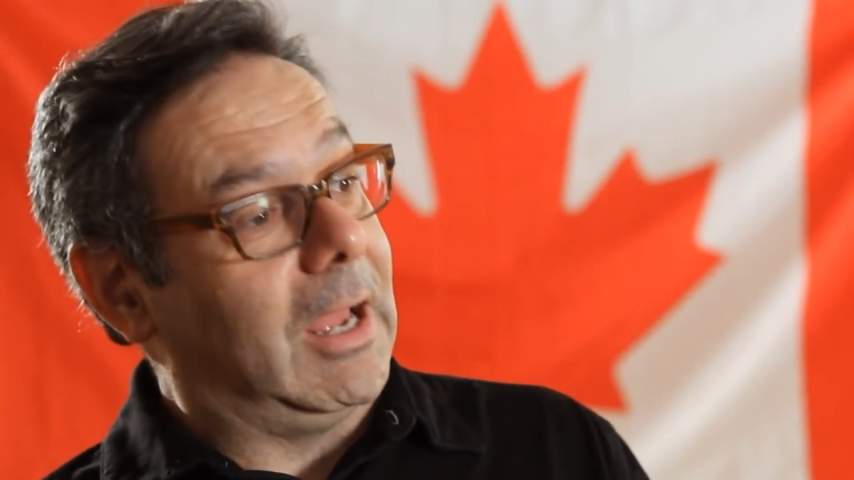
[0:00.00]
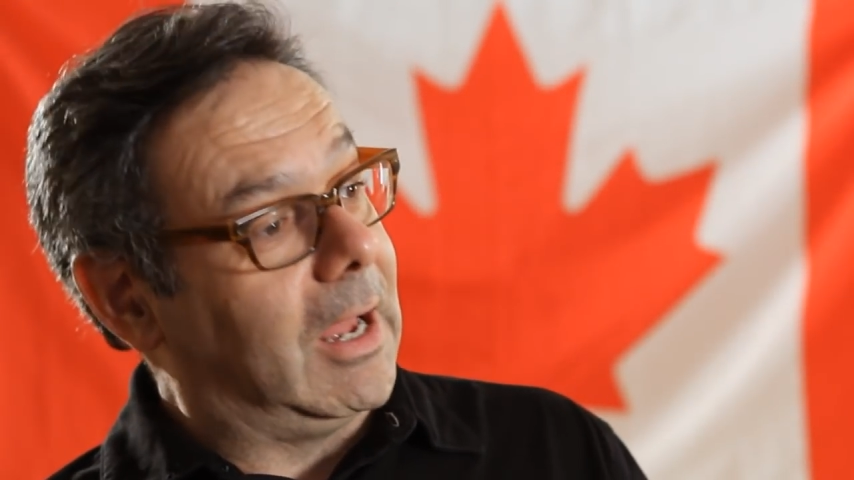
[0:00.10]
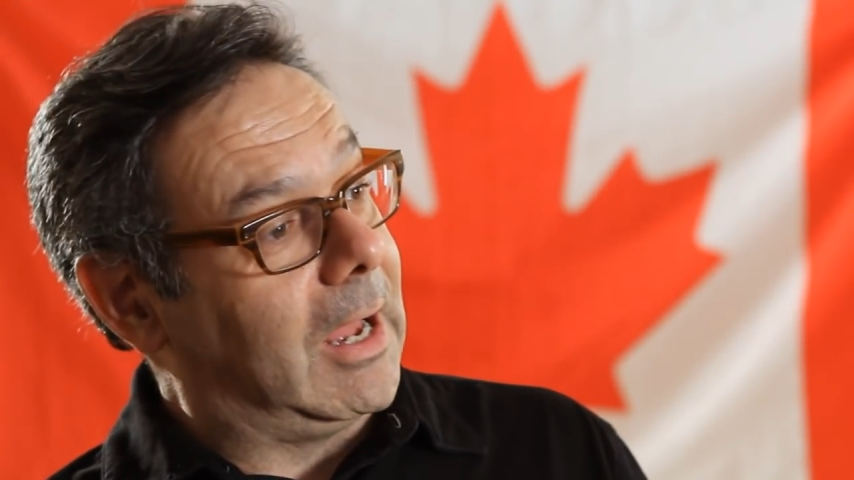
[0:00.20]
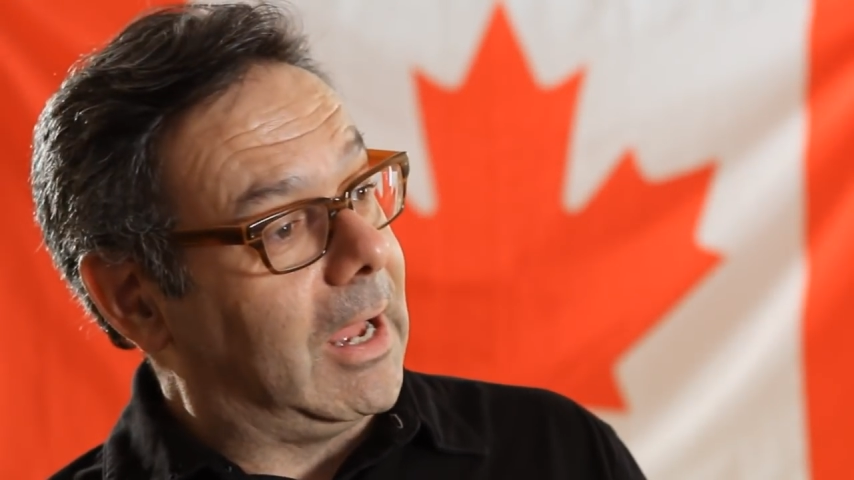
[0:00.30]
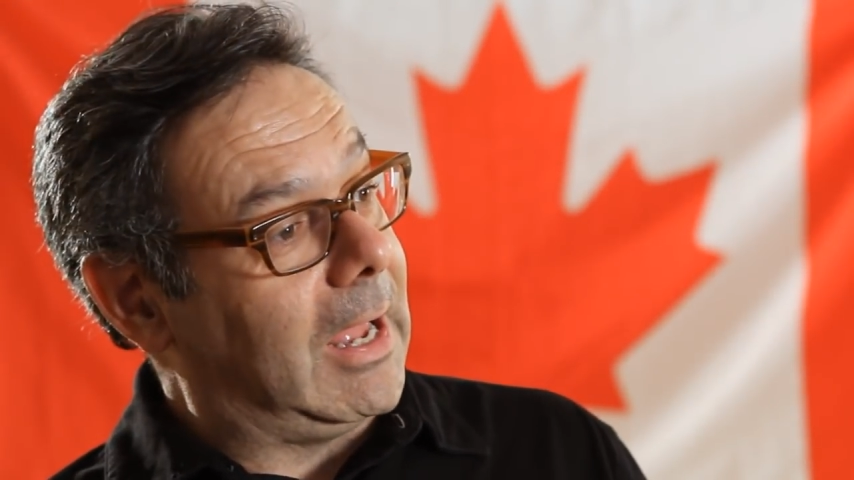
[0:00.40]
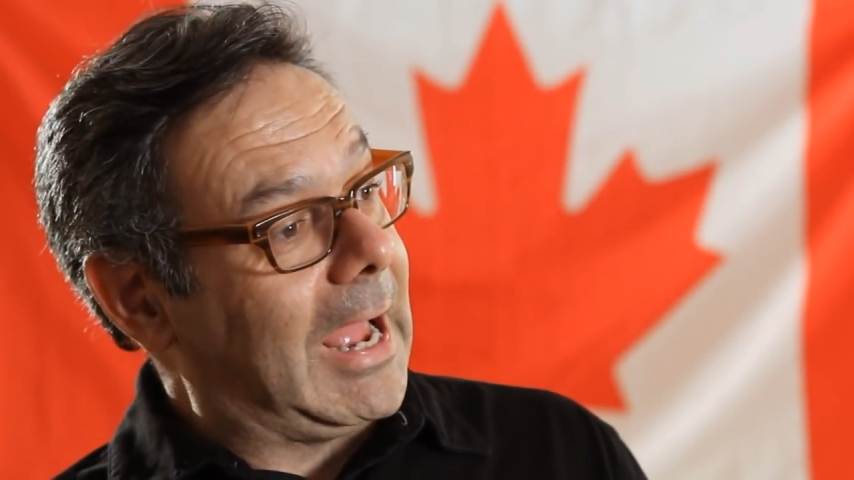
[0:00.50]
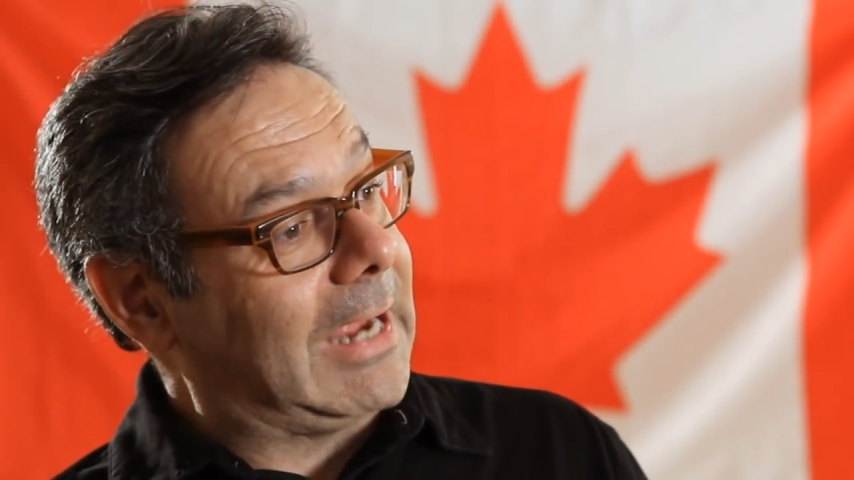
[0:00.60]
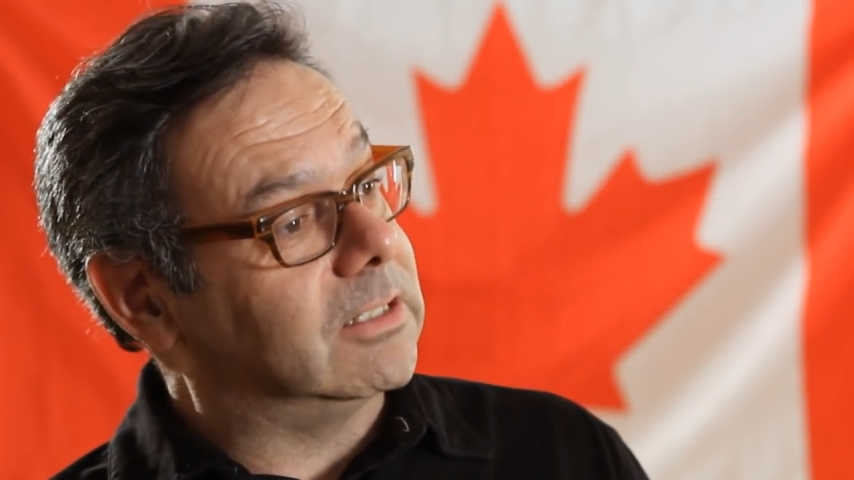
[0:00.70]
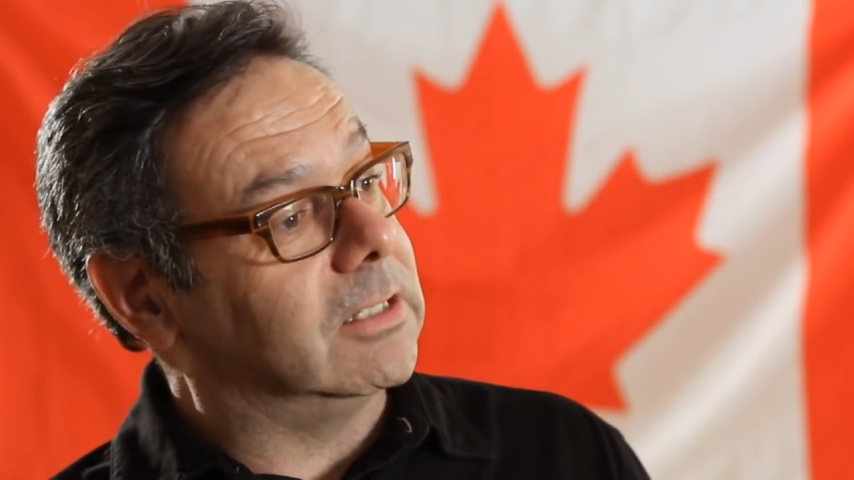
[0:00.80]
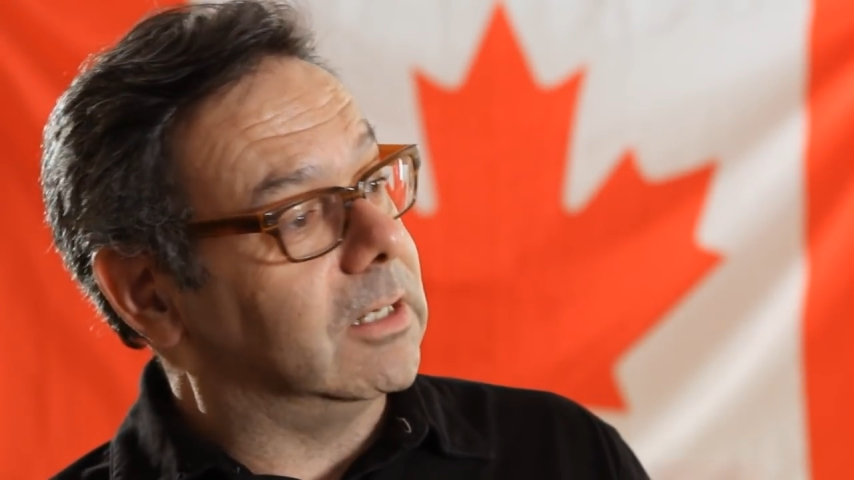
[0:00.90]

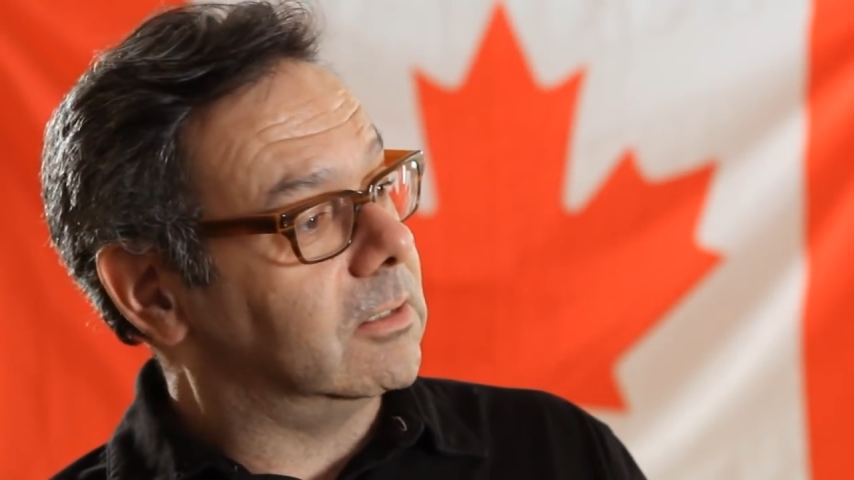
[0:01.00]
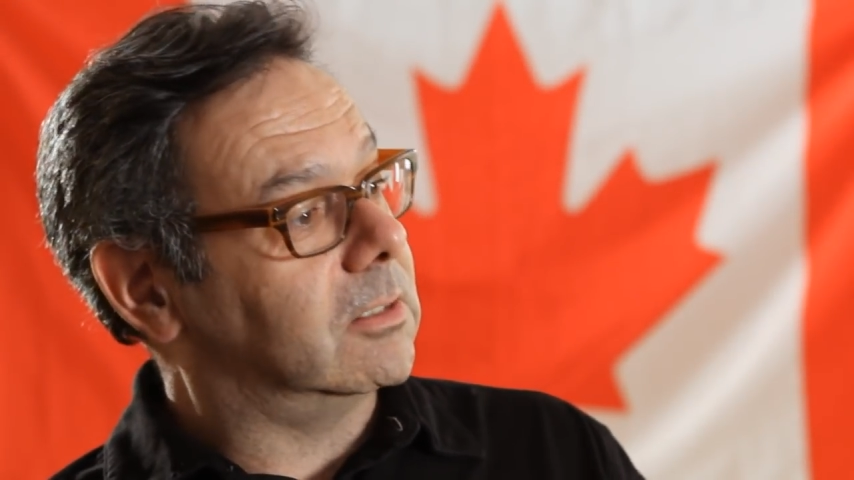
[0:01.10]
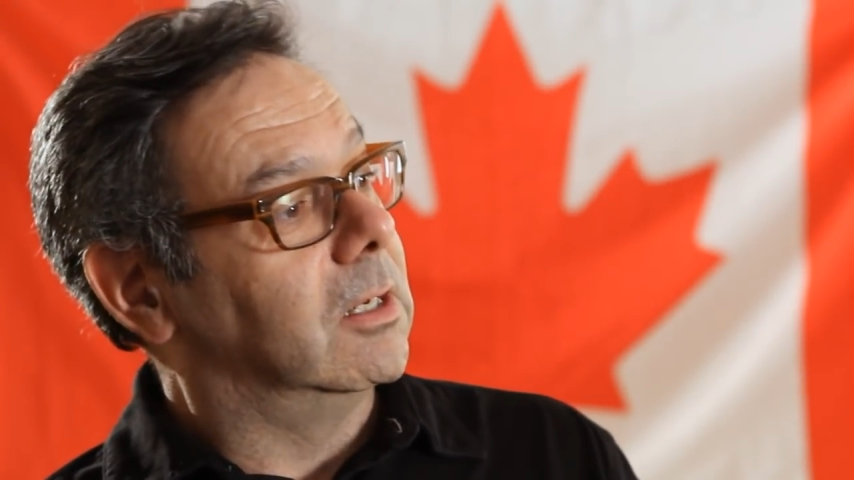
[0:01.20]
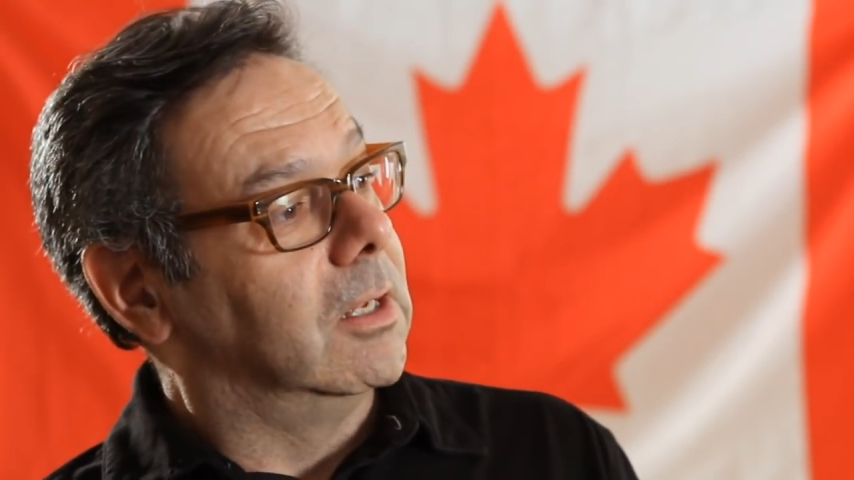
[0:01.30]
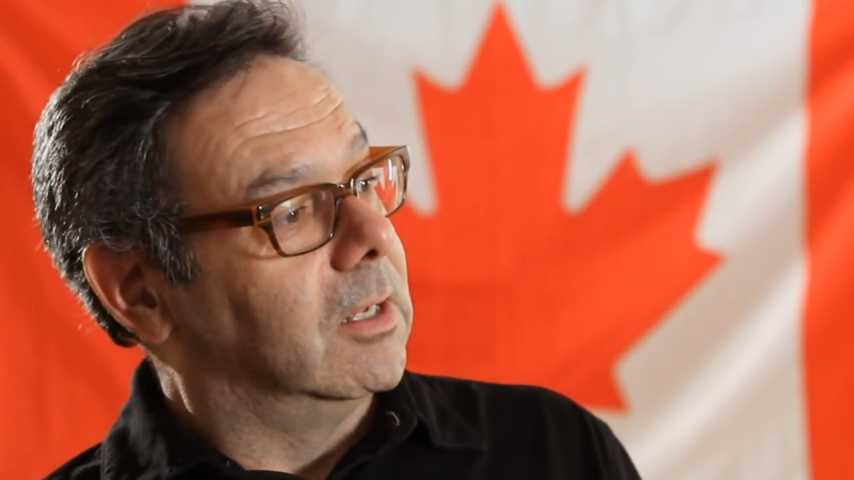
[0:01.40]
act in it.